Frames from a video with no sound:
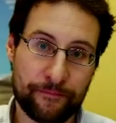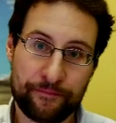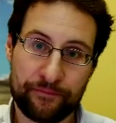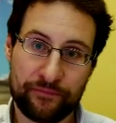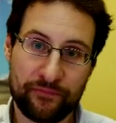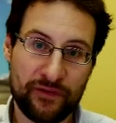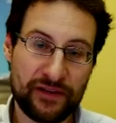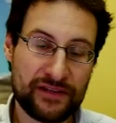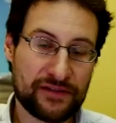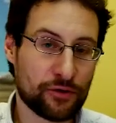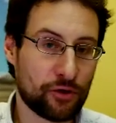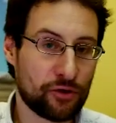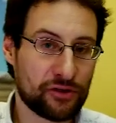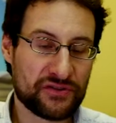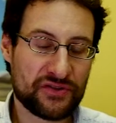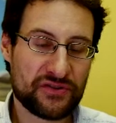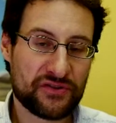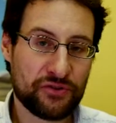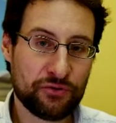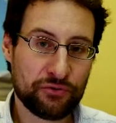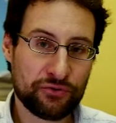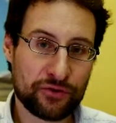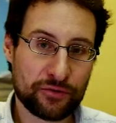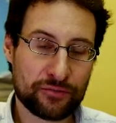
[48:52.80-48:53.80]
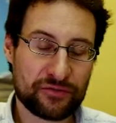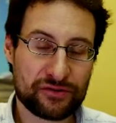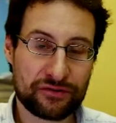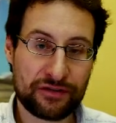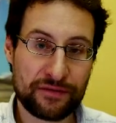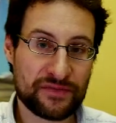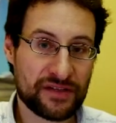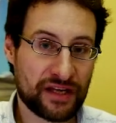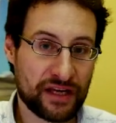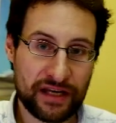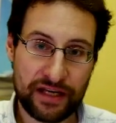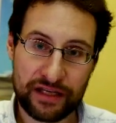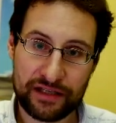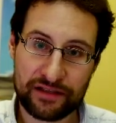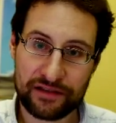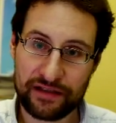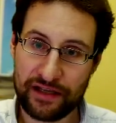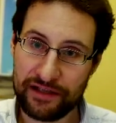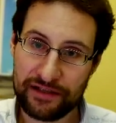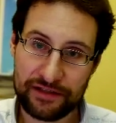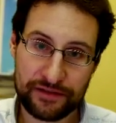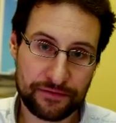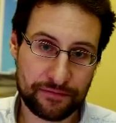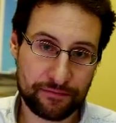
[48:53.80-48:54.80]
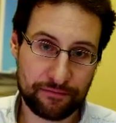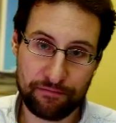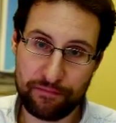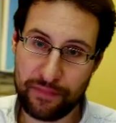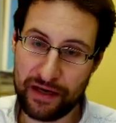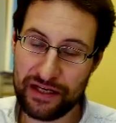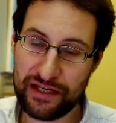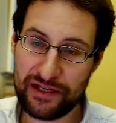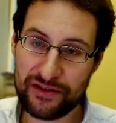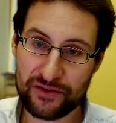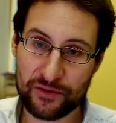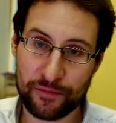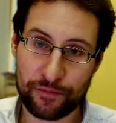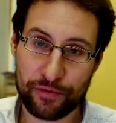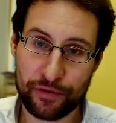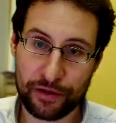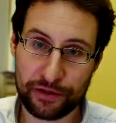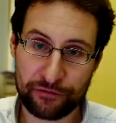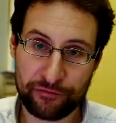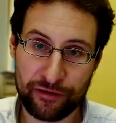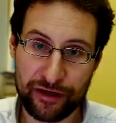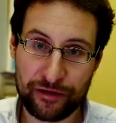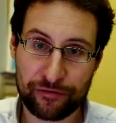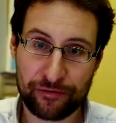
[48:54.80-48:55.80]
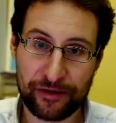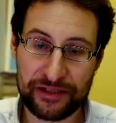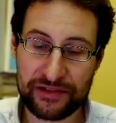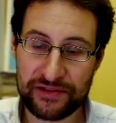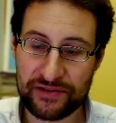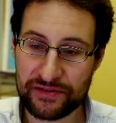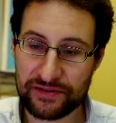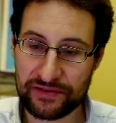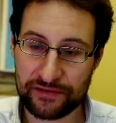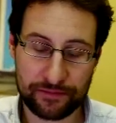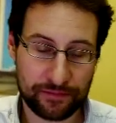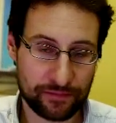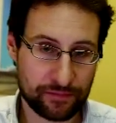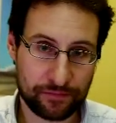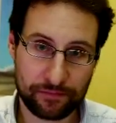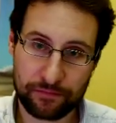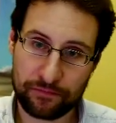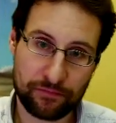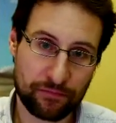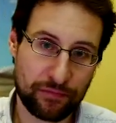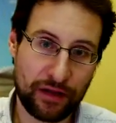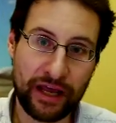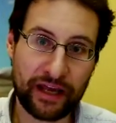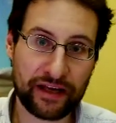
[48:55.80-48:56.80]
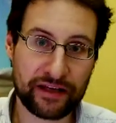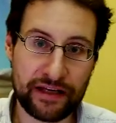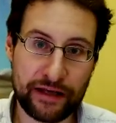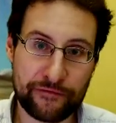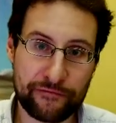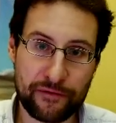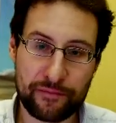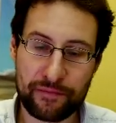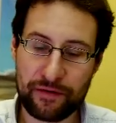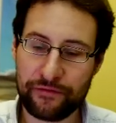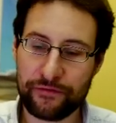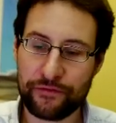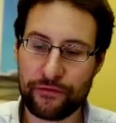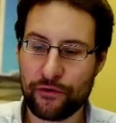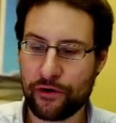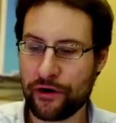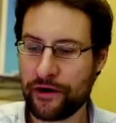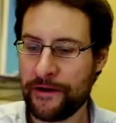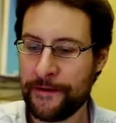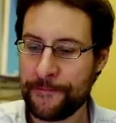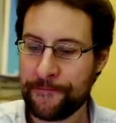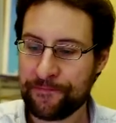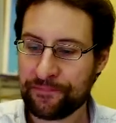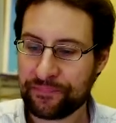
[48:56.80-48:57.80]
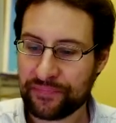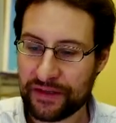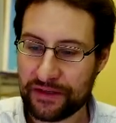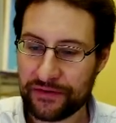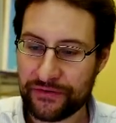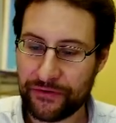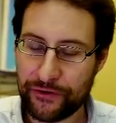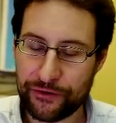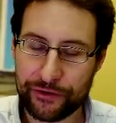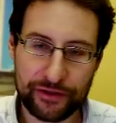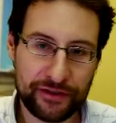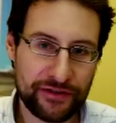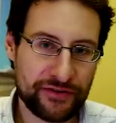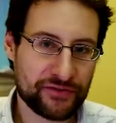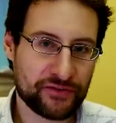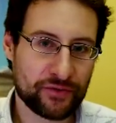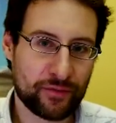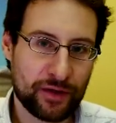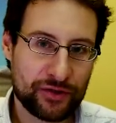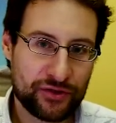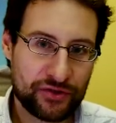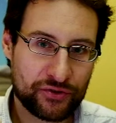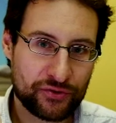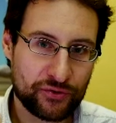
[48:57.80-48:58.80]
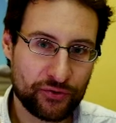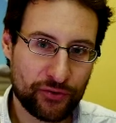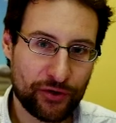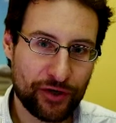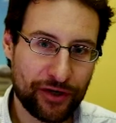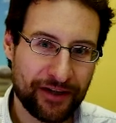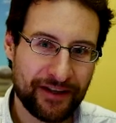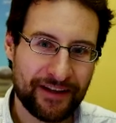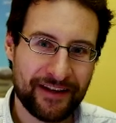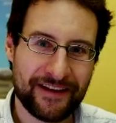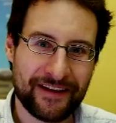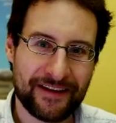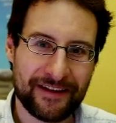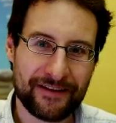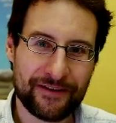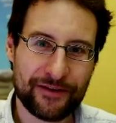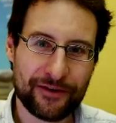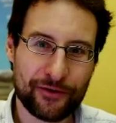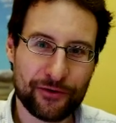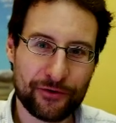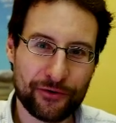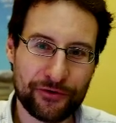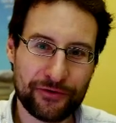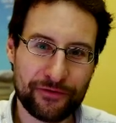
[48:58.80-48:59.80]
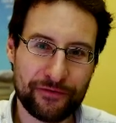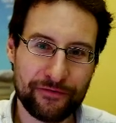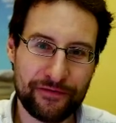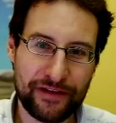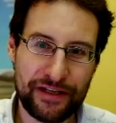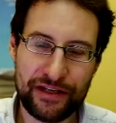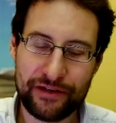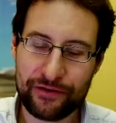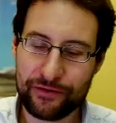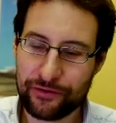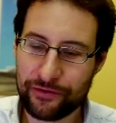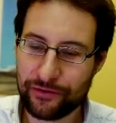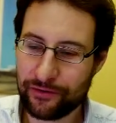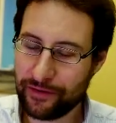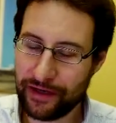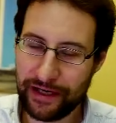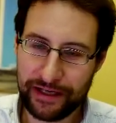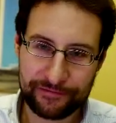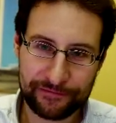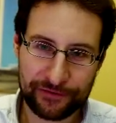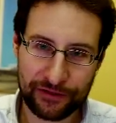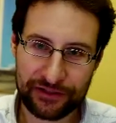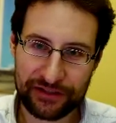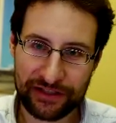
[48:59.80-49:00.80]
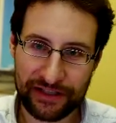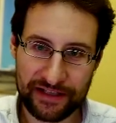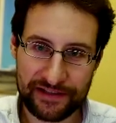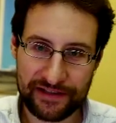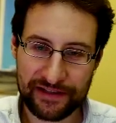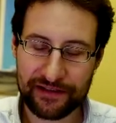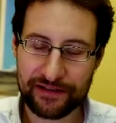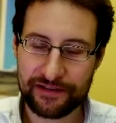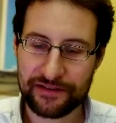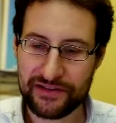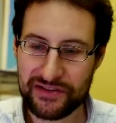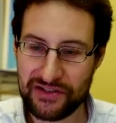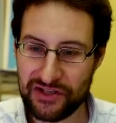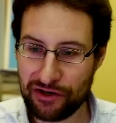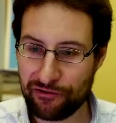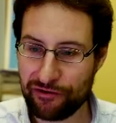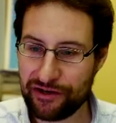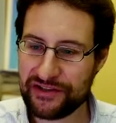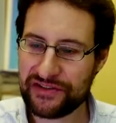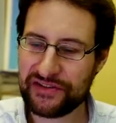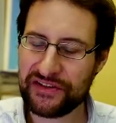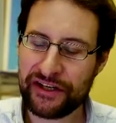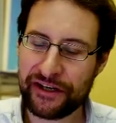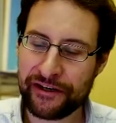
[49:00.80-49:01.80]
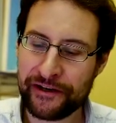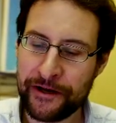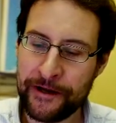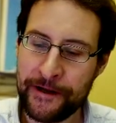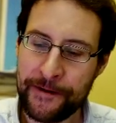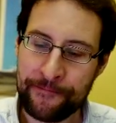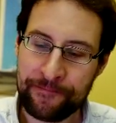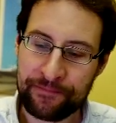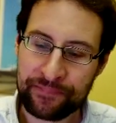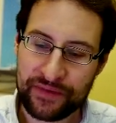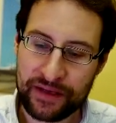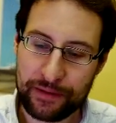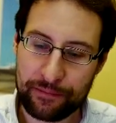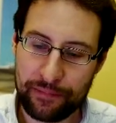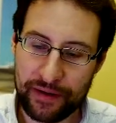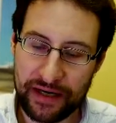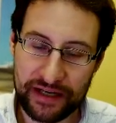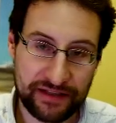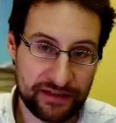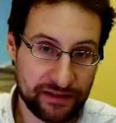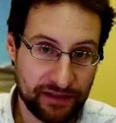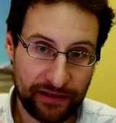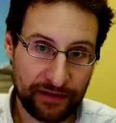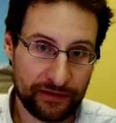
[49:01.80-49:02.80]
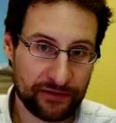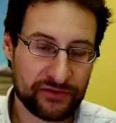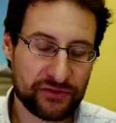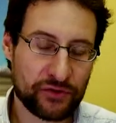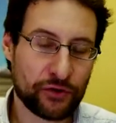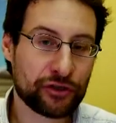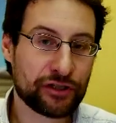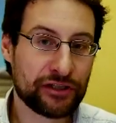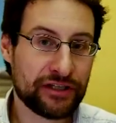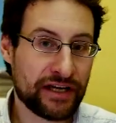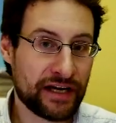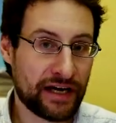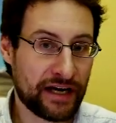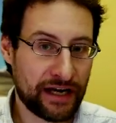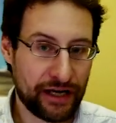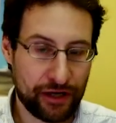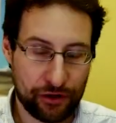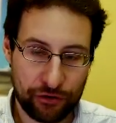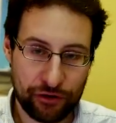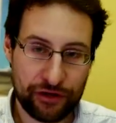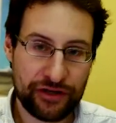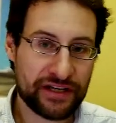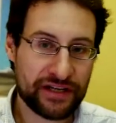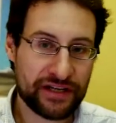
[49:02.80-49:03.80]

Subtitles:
with all these YouTube streams I get as many support requests like never before. Certainly so much to your own video advertising series here. But certainly I earn